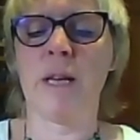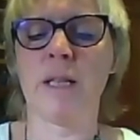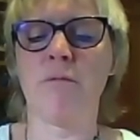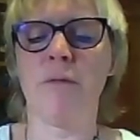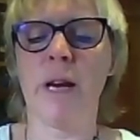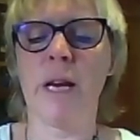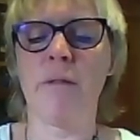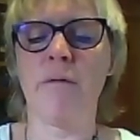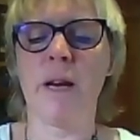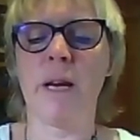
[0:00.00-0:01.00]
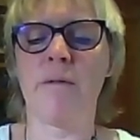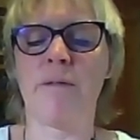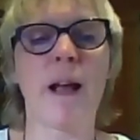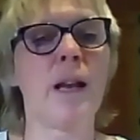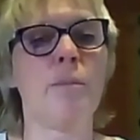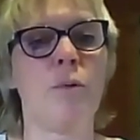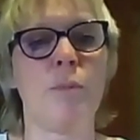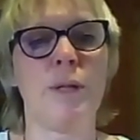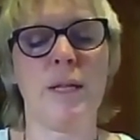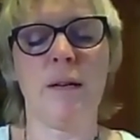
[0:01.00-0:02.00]
It's a really, really valuable
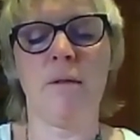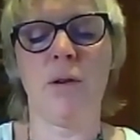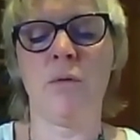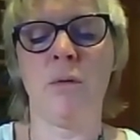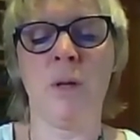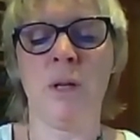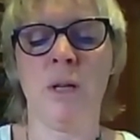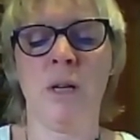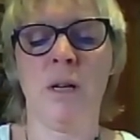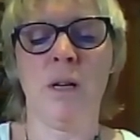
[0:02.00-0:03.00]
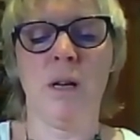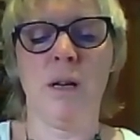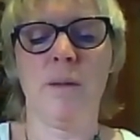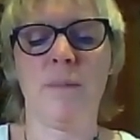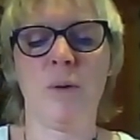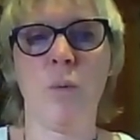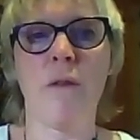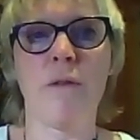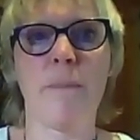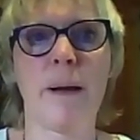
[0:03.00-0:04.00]
material. It's
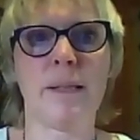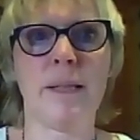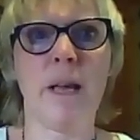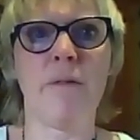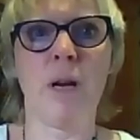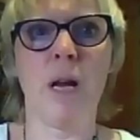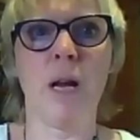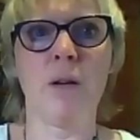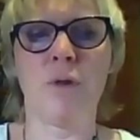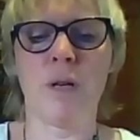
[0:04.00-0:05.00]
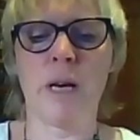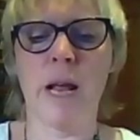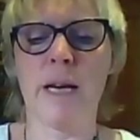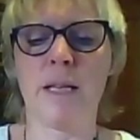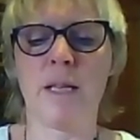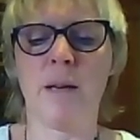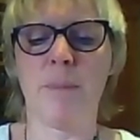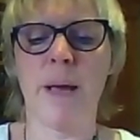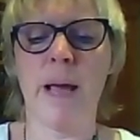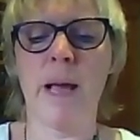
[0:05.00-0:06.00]
worth about £780
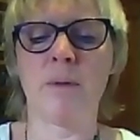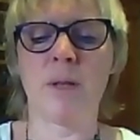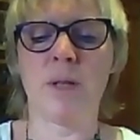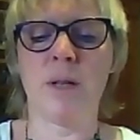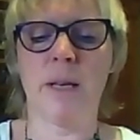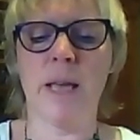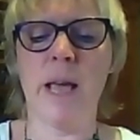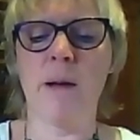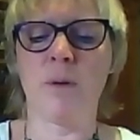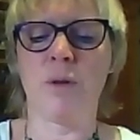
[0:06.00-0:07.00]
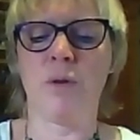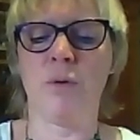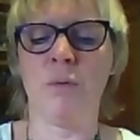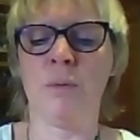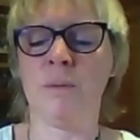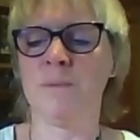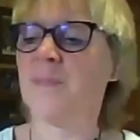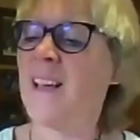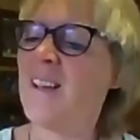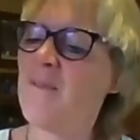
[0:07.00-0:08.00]
to the council.
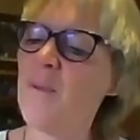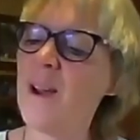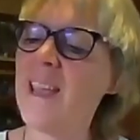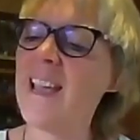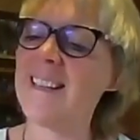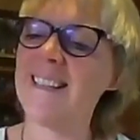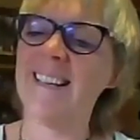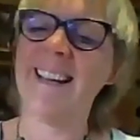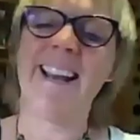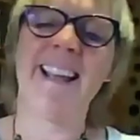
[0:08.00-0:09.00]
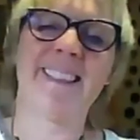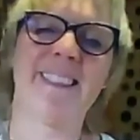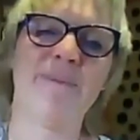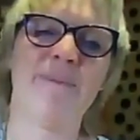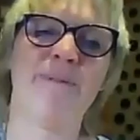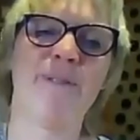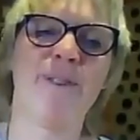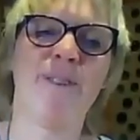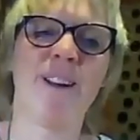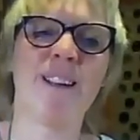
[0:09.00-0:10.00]
We actually collect them
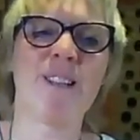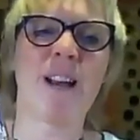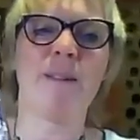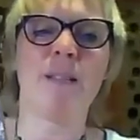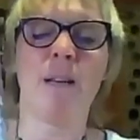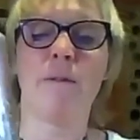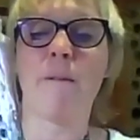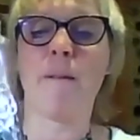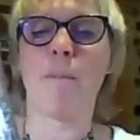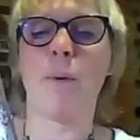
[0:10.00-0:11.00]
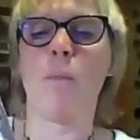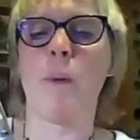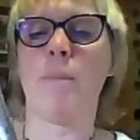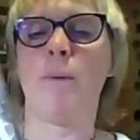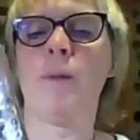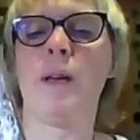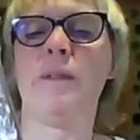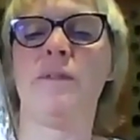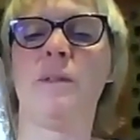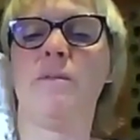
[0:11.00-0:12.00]
for a charity, Very Poor People that
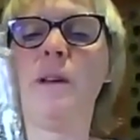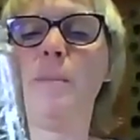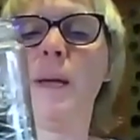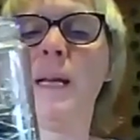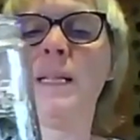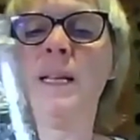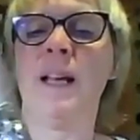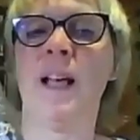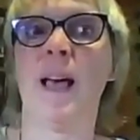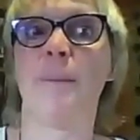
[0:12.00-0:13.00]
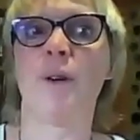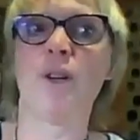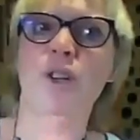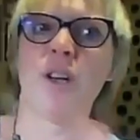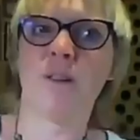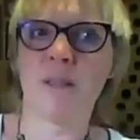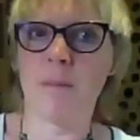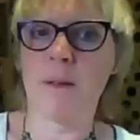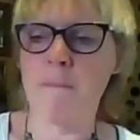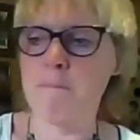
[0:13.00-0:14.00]
live in the Philippines. I'm going to show you
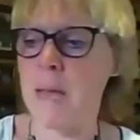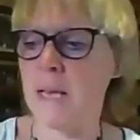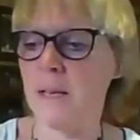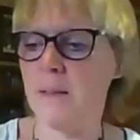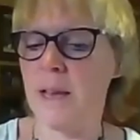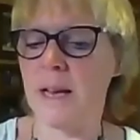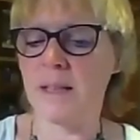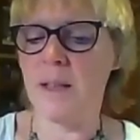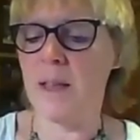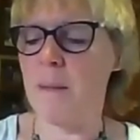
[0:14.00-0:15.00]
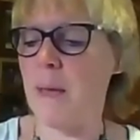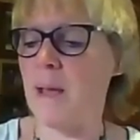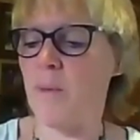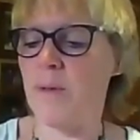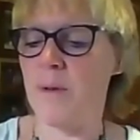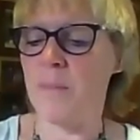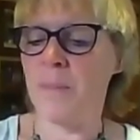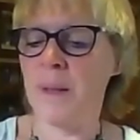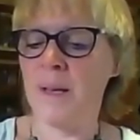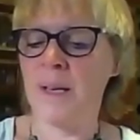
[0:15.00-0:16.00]
some of the amazing things that they make with them.
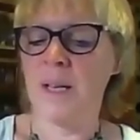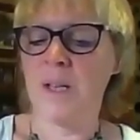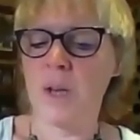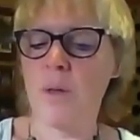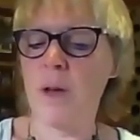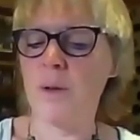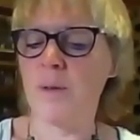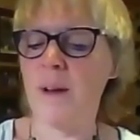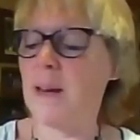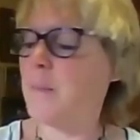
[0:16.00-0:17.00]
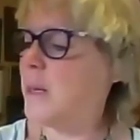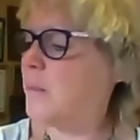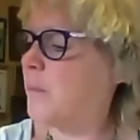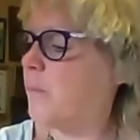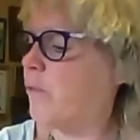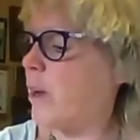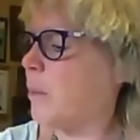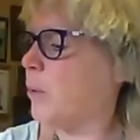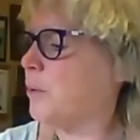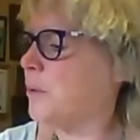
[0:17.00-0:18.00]
So those are aluminium
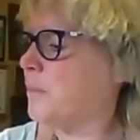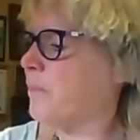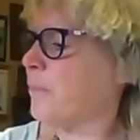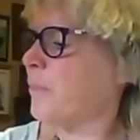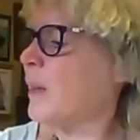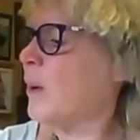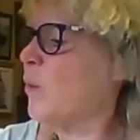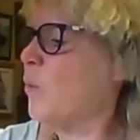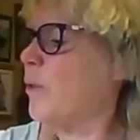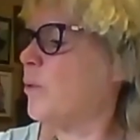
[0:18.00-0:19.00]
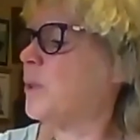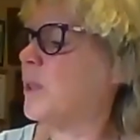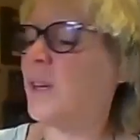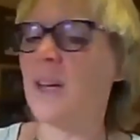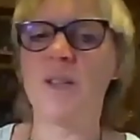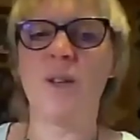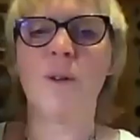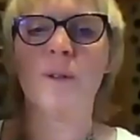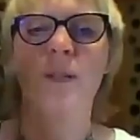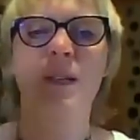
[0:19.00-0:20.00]
ring pulls. We're also going to
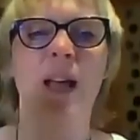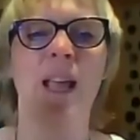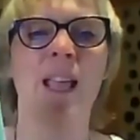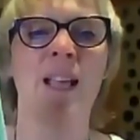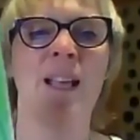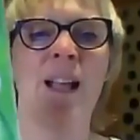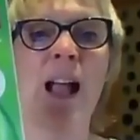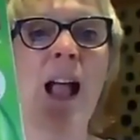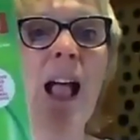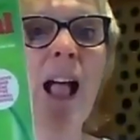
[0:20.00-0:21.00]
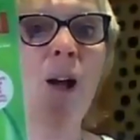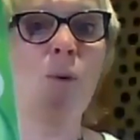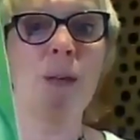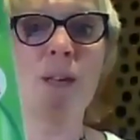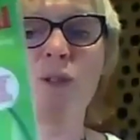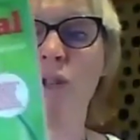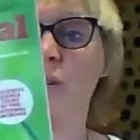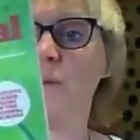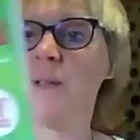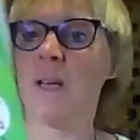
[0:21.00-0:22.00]
look today at how we could
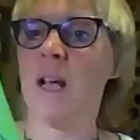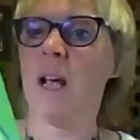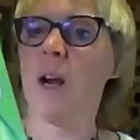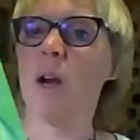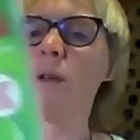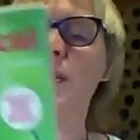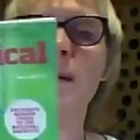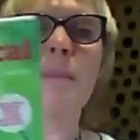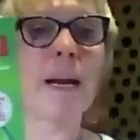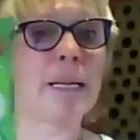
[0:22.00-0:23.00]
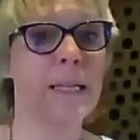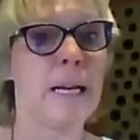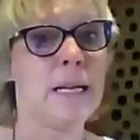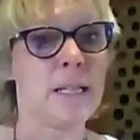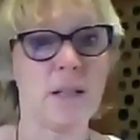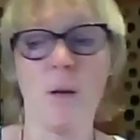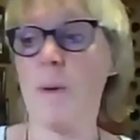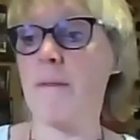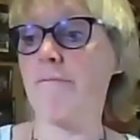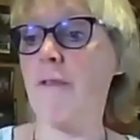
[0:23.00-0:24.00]
use glossy magazines that
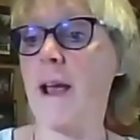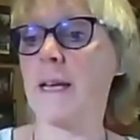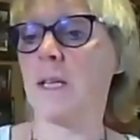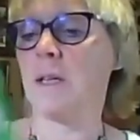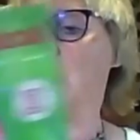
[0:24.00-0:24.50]
we've read